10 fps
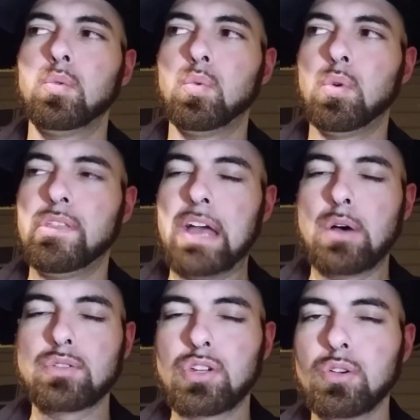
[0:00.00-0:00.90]

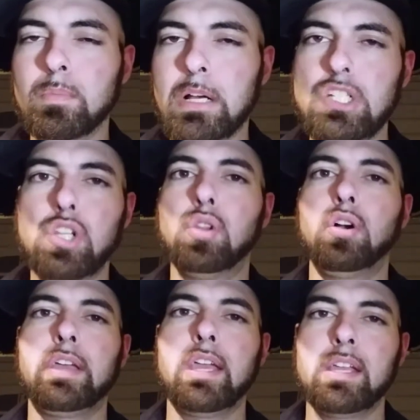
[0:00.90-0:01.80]
without too much
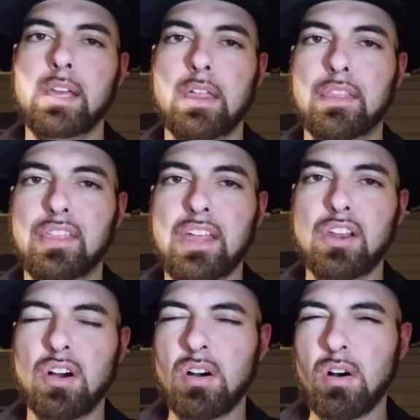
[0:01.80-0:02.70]
looking,
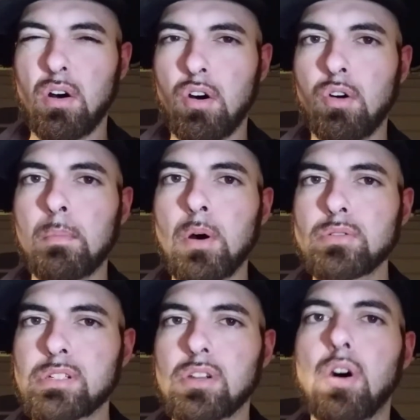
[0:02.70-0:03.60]
that
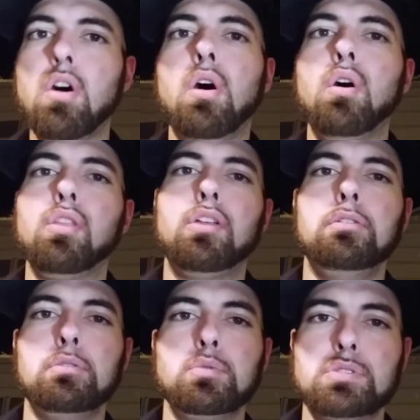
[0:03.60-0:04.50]
almost all the
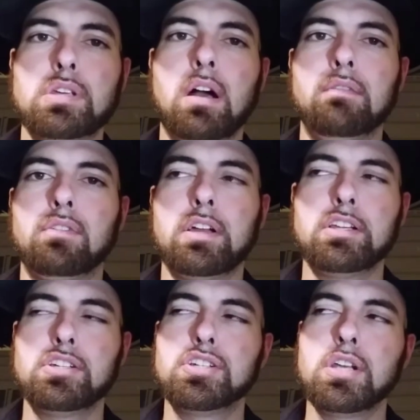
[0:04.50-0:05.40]
news
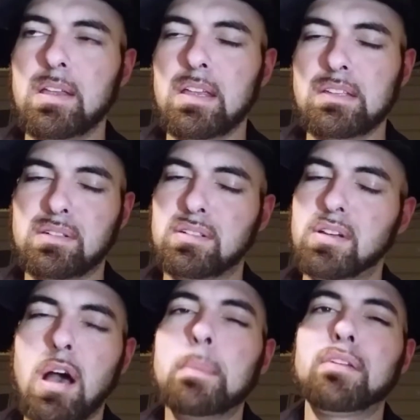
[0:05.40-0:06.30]
coverage is
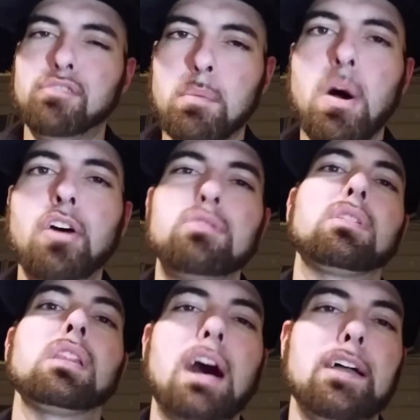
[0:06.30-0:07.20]
coming from
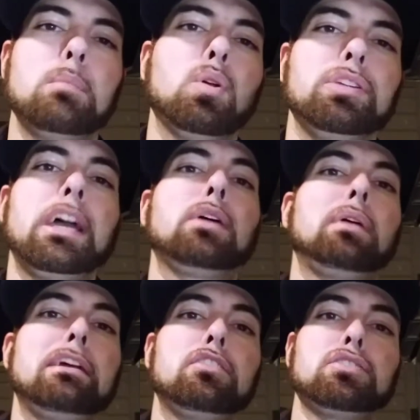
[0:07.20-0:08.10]
unreliable
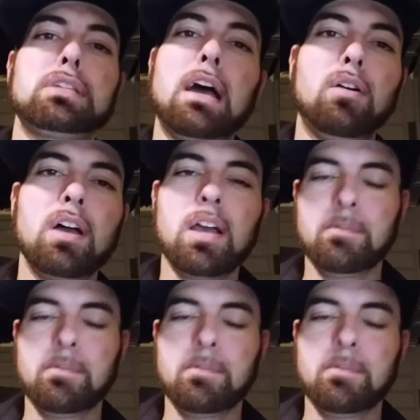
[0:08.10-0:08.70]
narrators. Now,